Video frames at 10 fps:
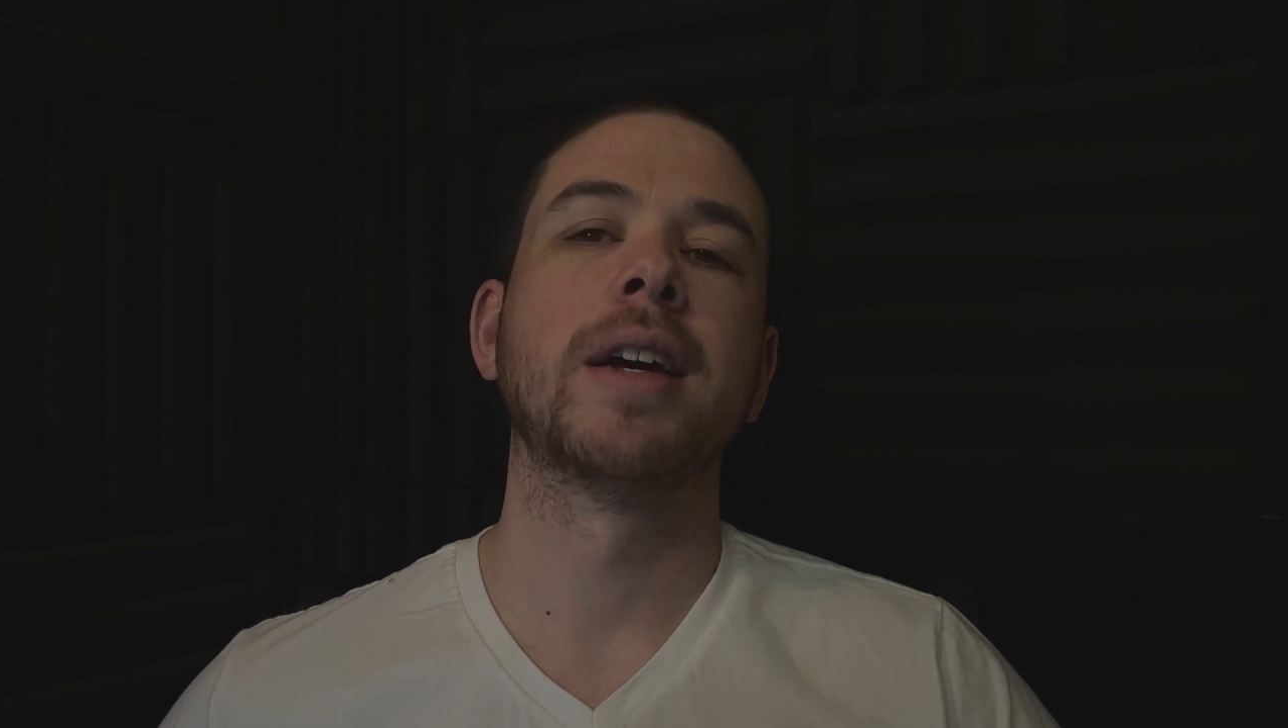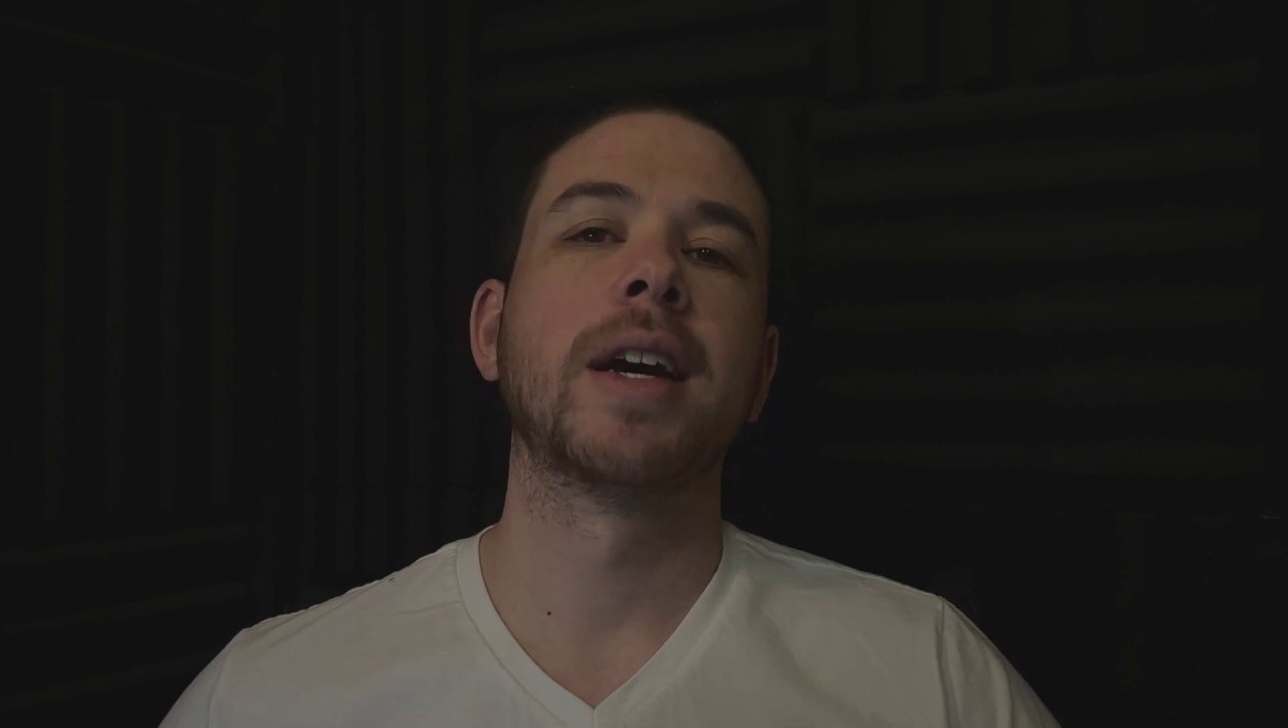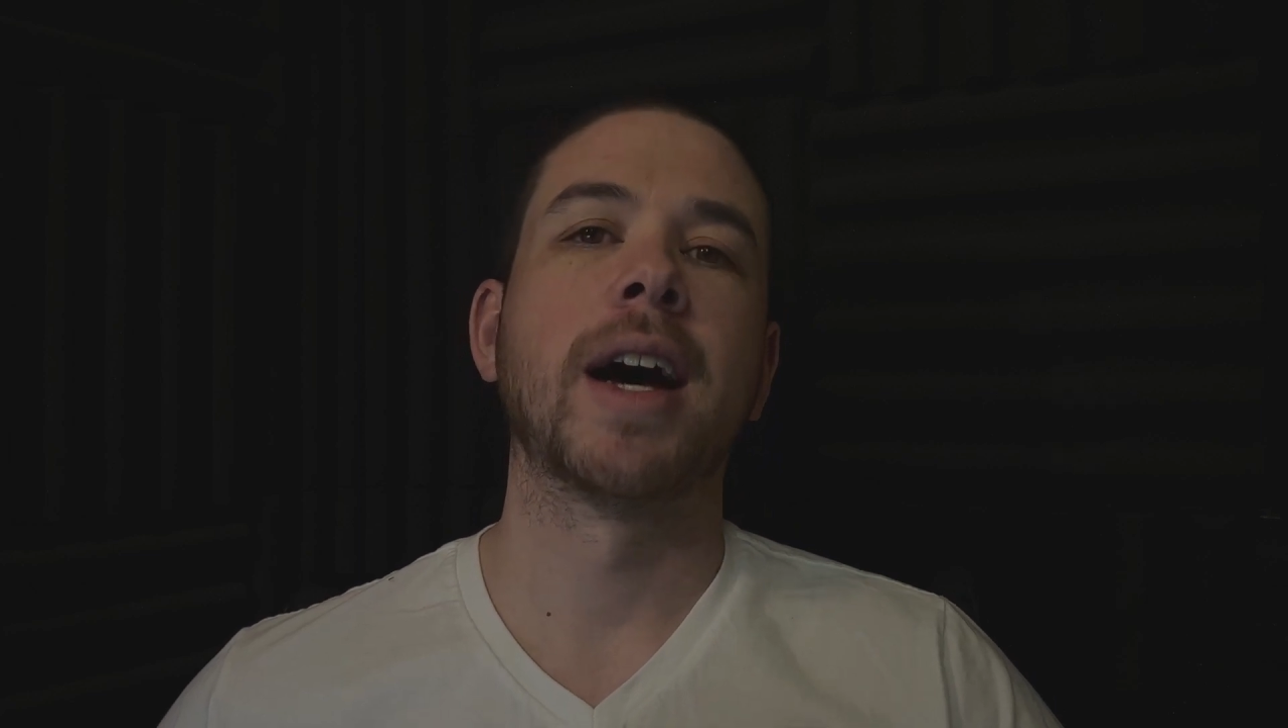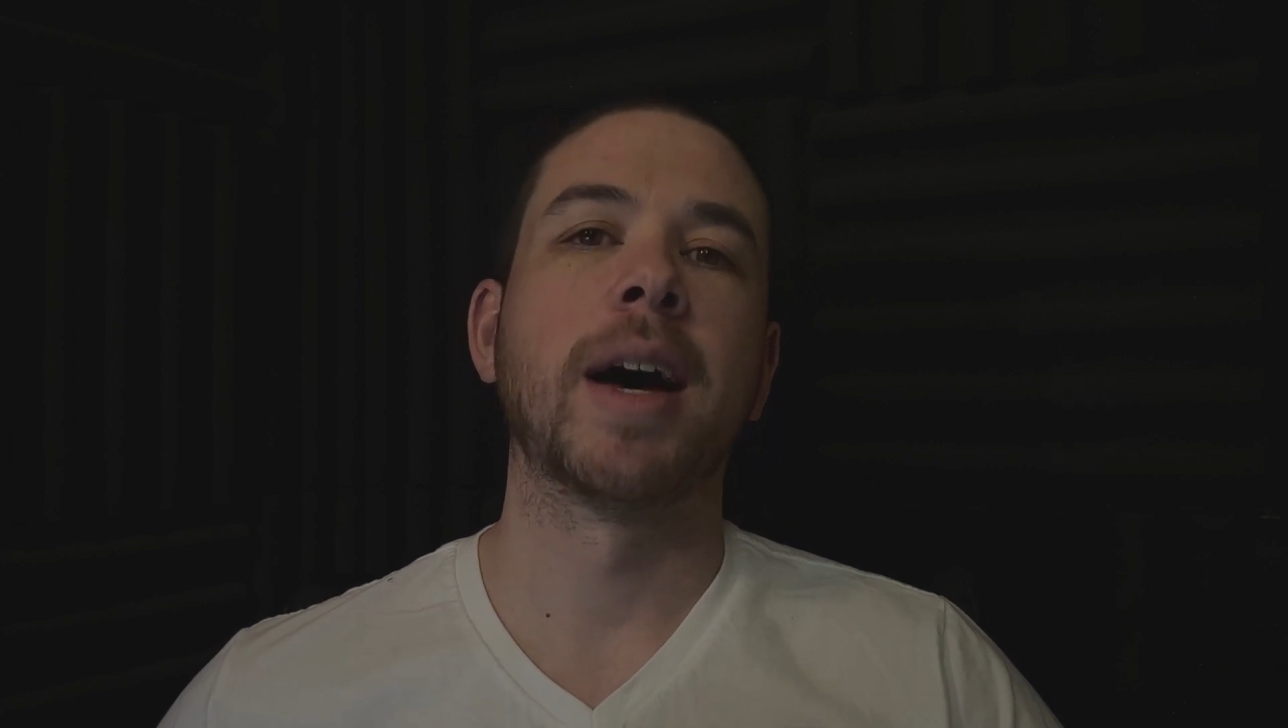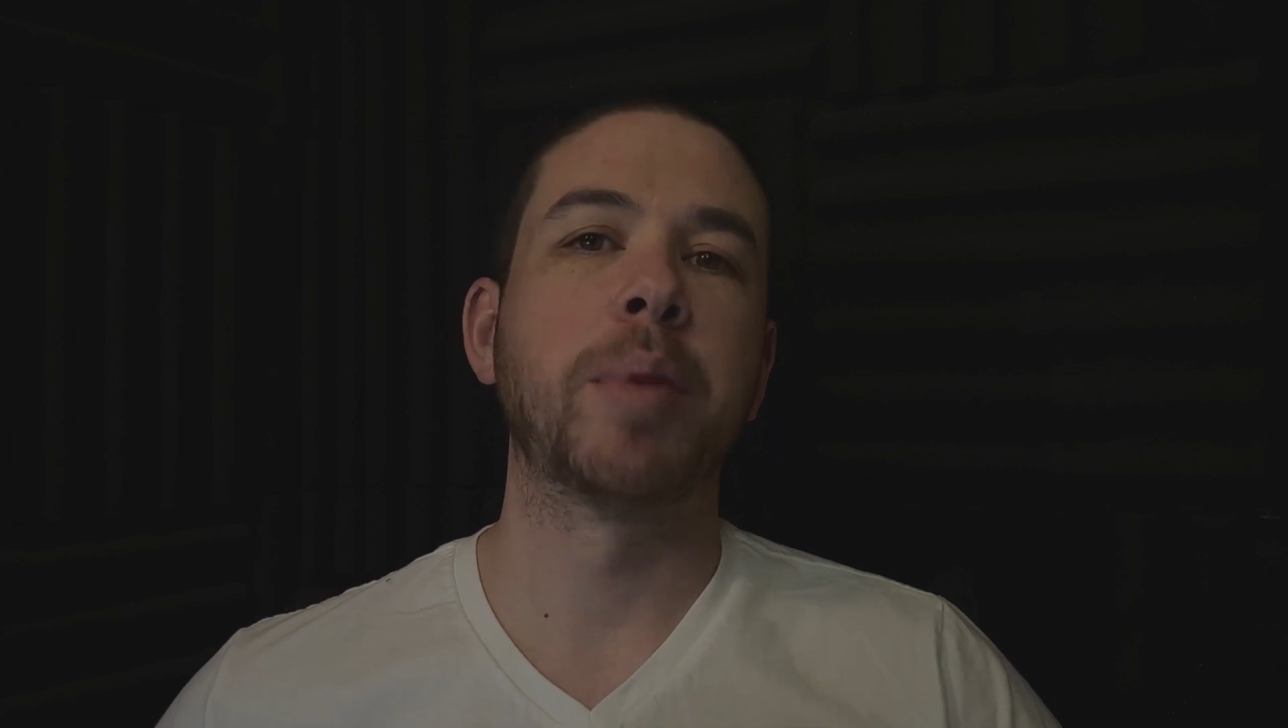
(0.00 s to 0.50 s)

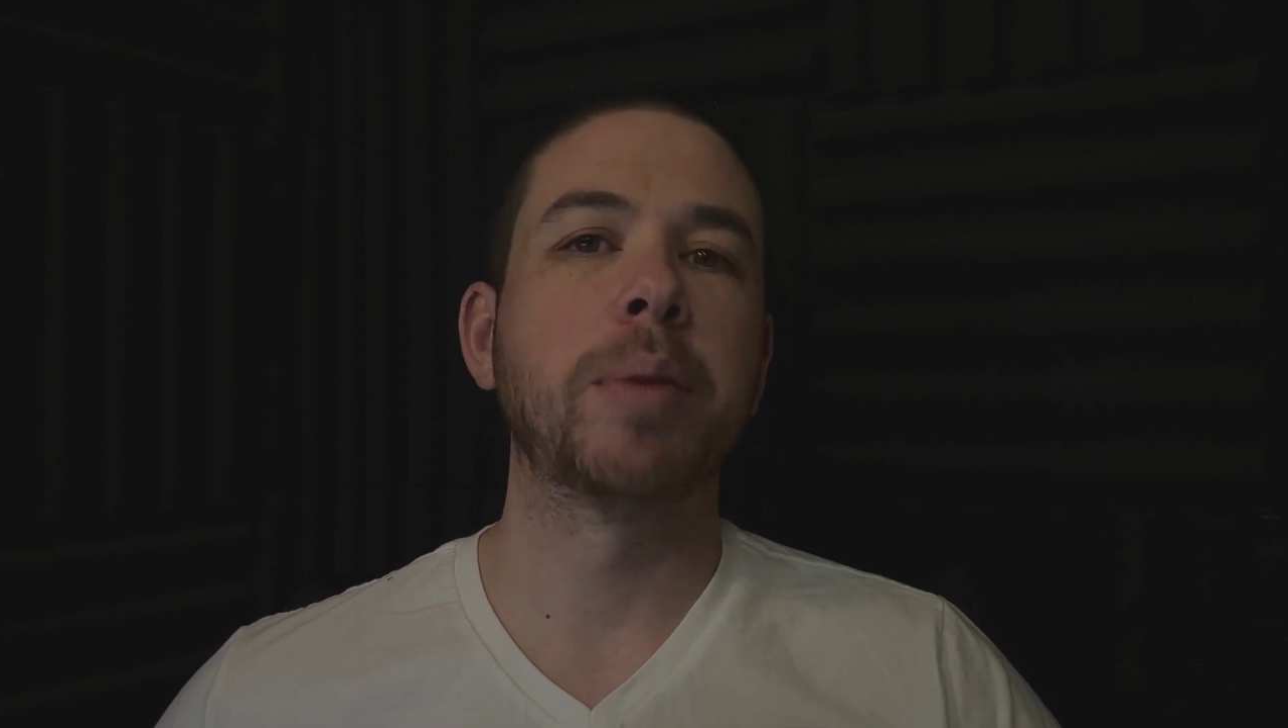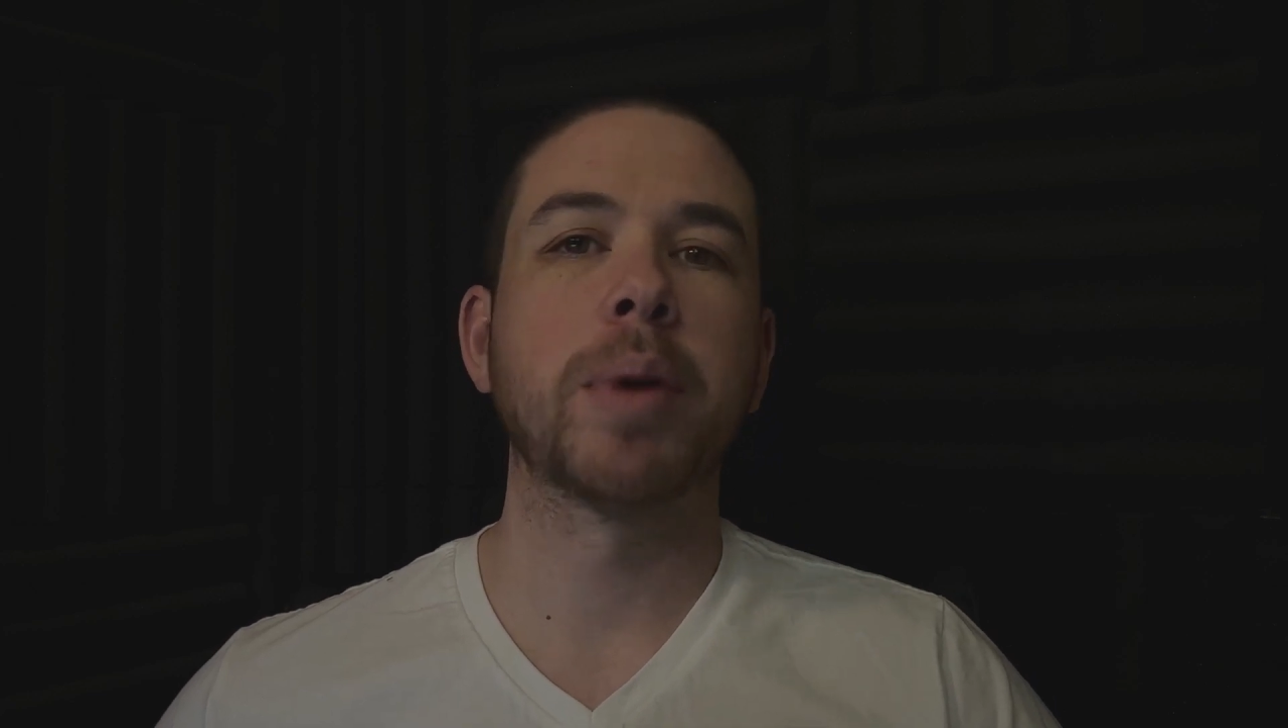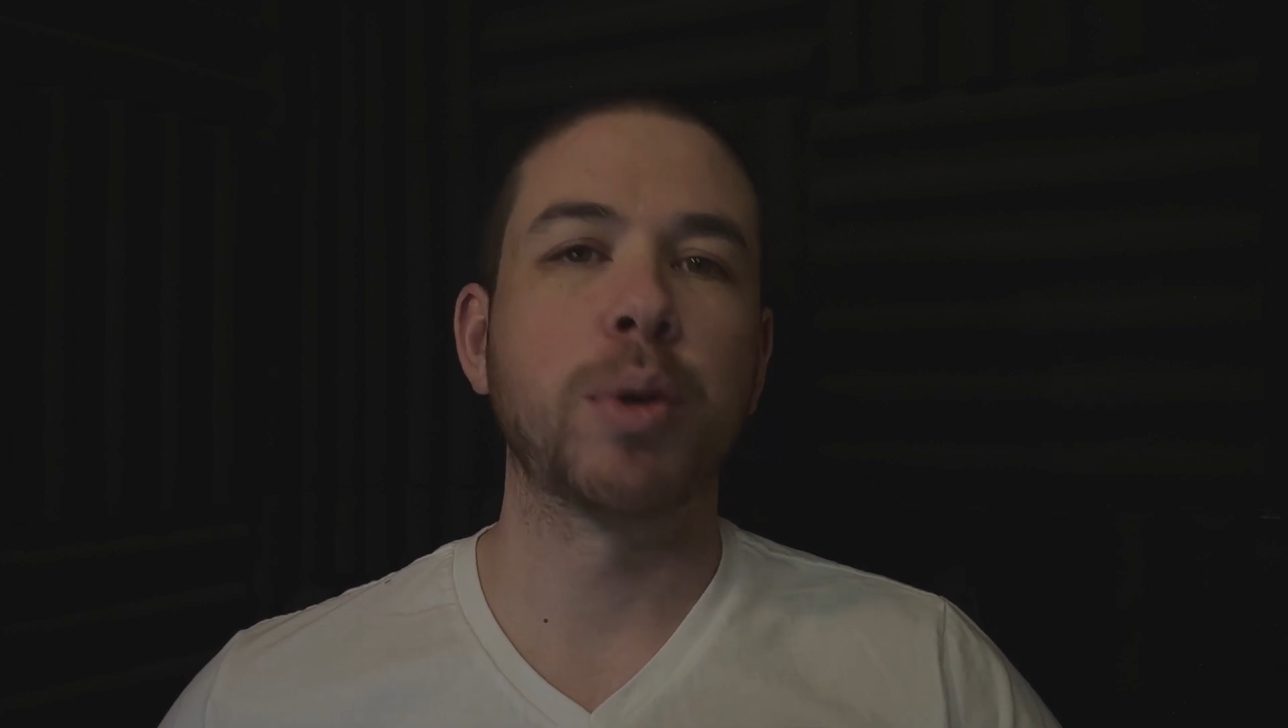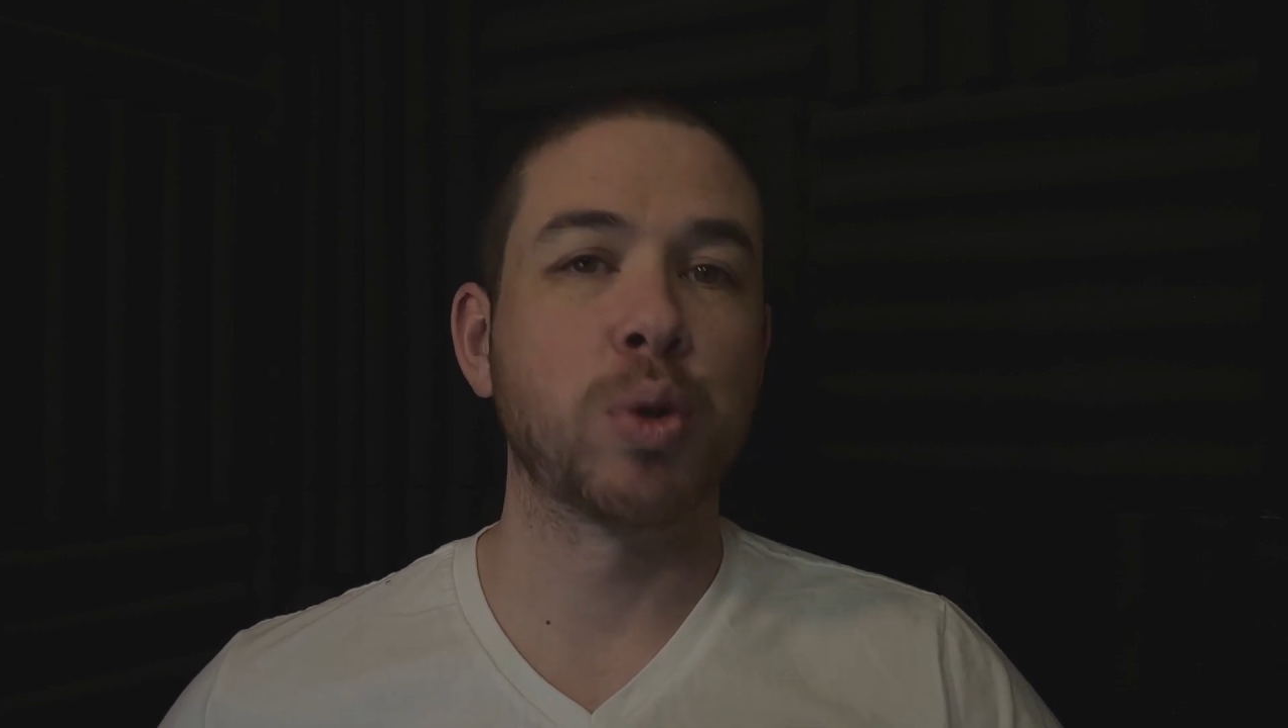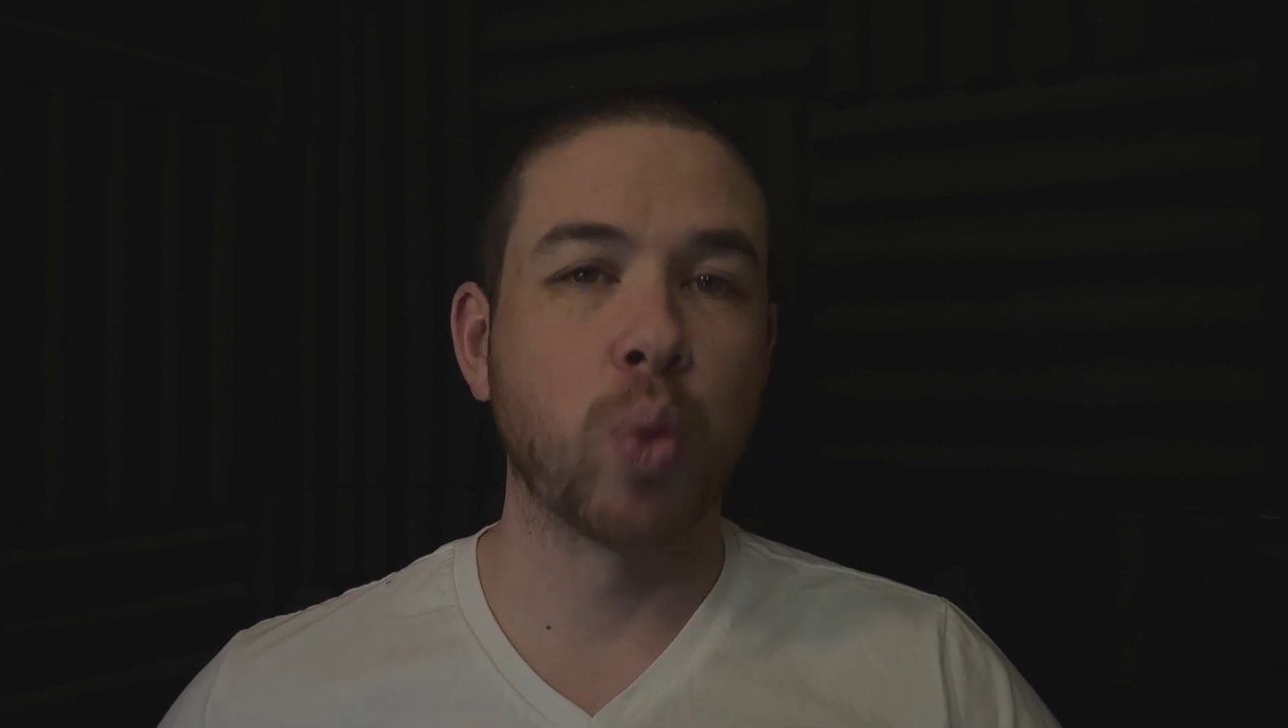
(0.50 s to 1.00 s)

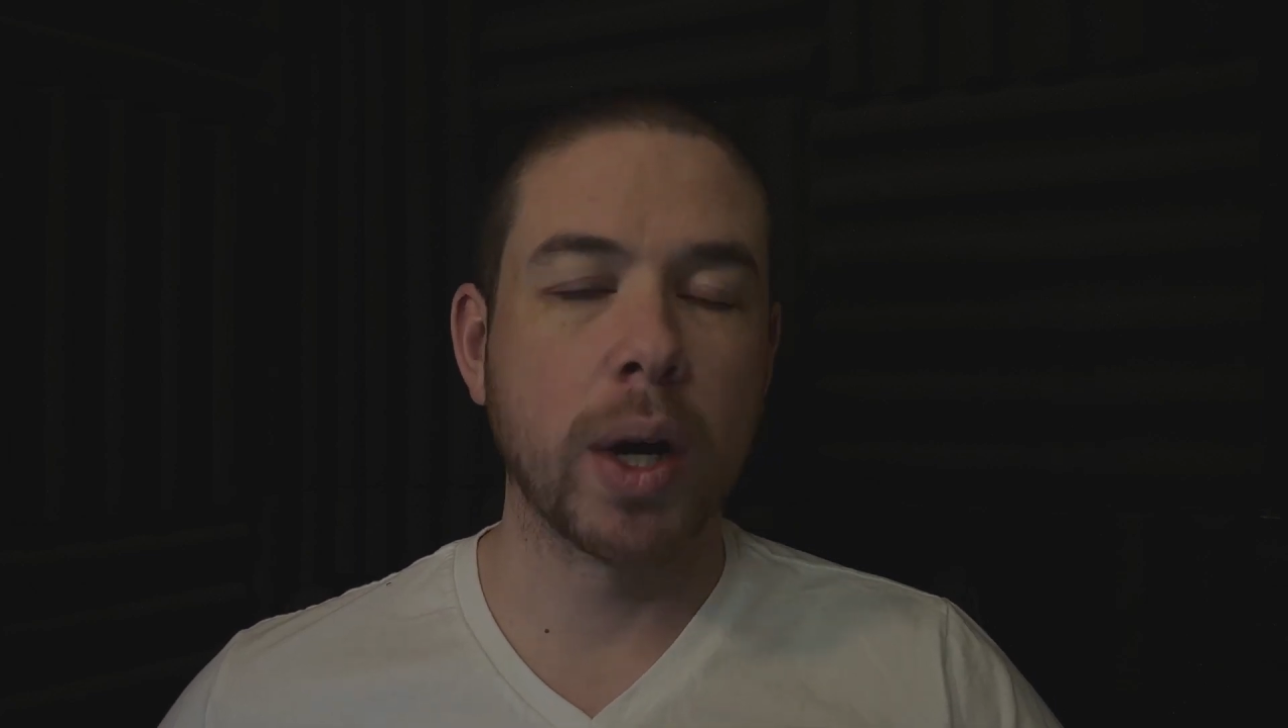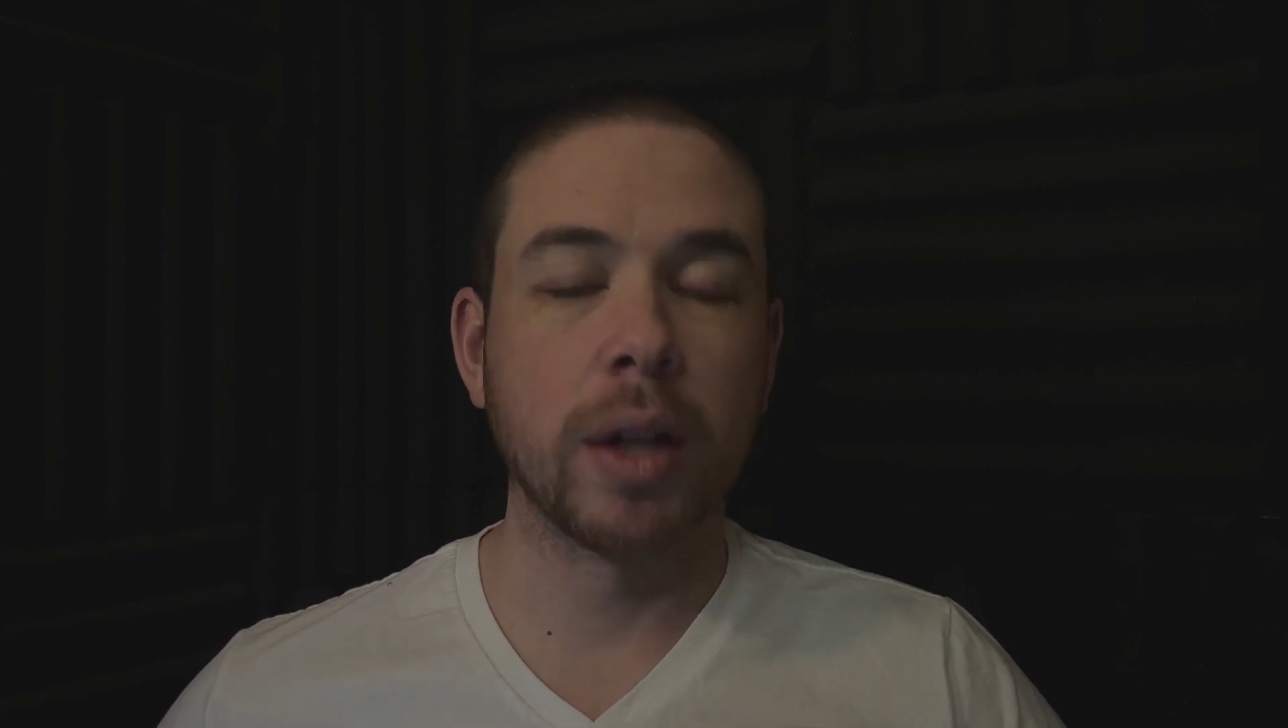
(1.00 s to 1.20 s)
BMW is well